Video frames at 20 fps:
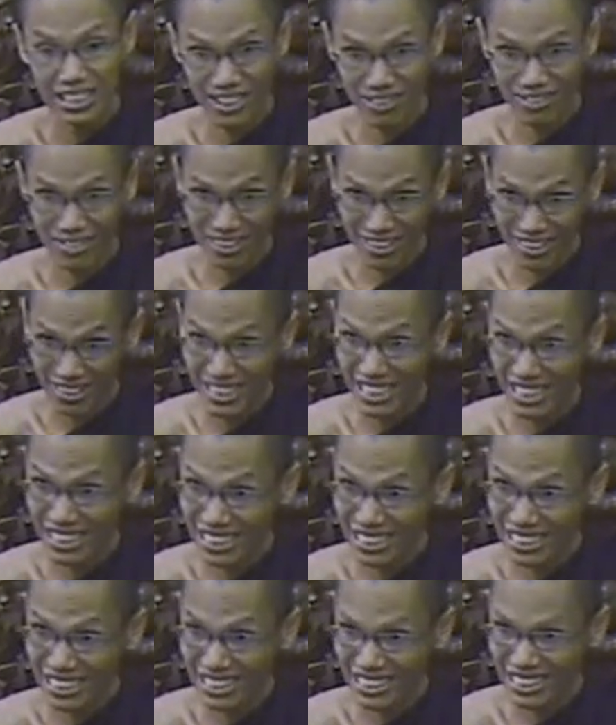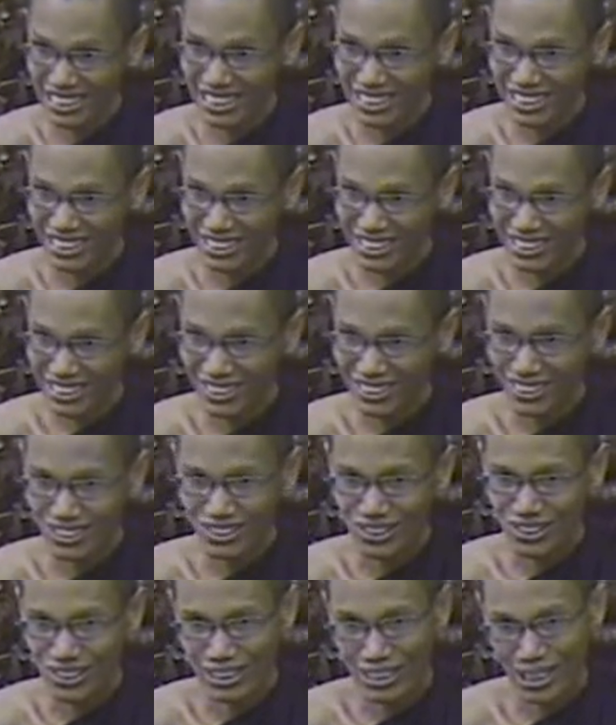suffering.
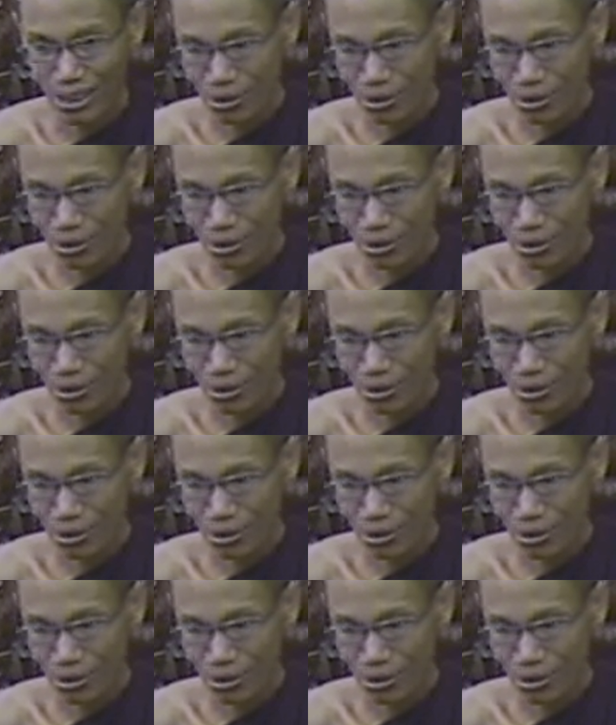You know,